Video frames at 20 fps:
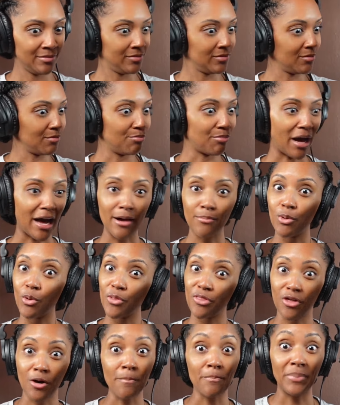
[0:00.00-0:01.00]
Bible
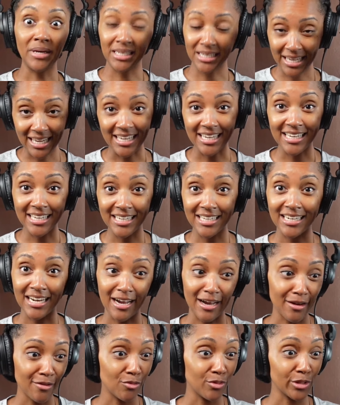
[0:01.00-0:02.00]
thumping kid,
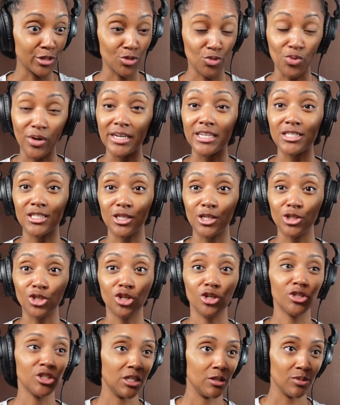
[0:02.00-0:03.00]
I was raised in the
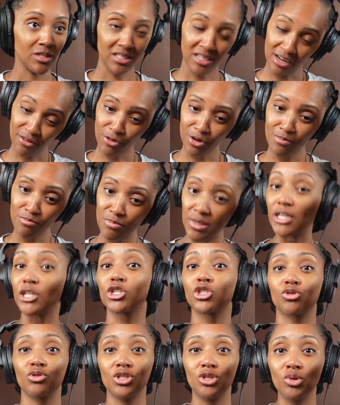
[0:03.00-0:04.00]
church. I was in every
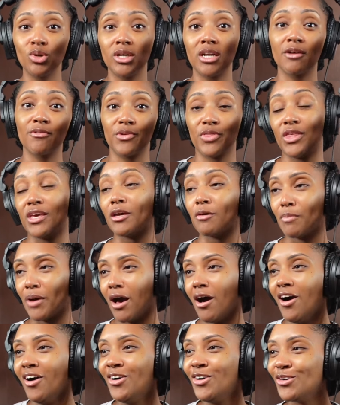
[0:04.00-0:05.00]
ministry you could ever think
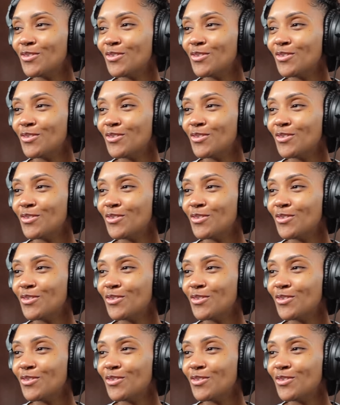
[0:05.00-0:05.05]
about.